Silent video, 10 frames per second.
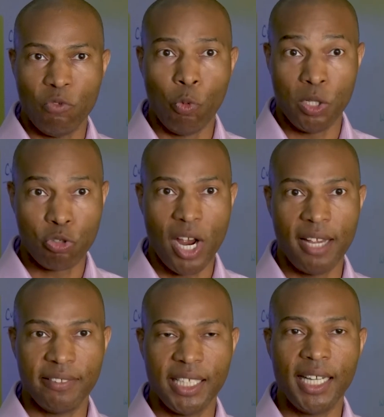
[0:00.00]
what
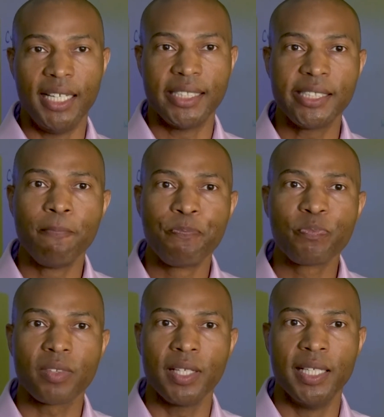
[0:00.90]
drives us,
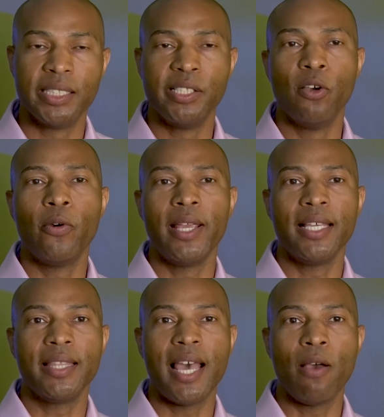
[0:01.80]
is
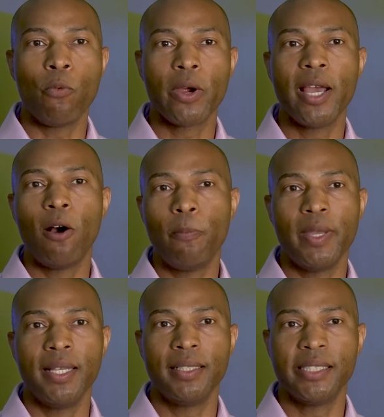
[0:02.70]
knowing that we're
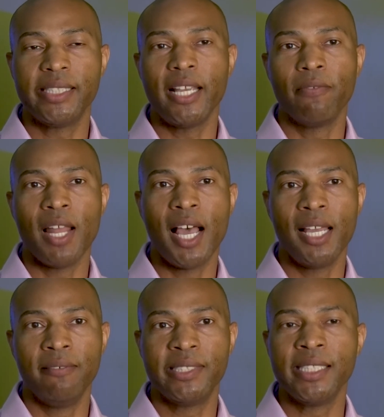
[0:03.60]
helping to save
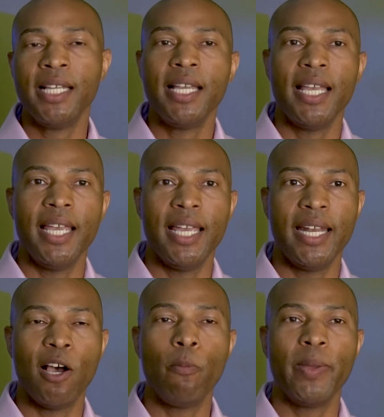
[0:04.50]
lives
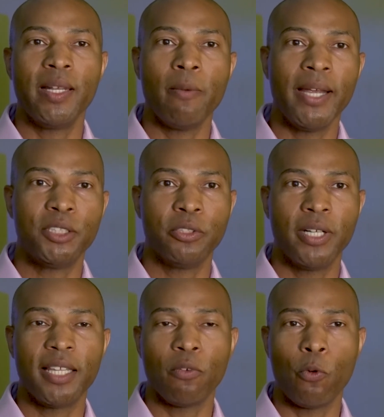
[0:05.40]
and helping to make
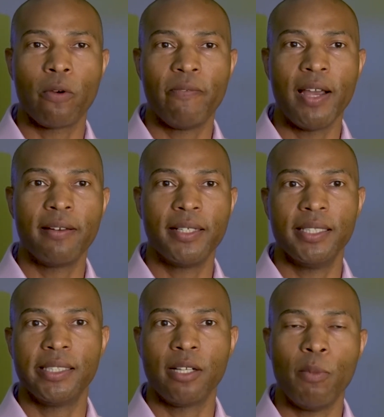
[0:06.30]
sure that the warfighter
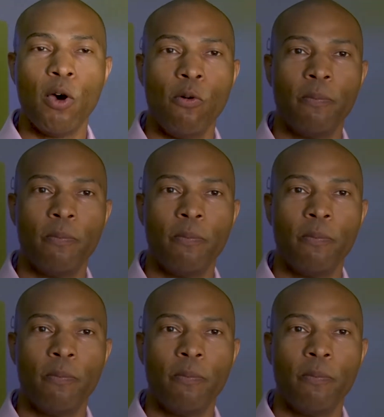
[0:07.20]
does come home.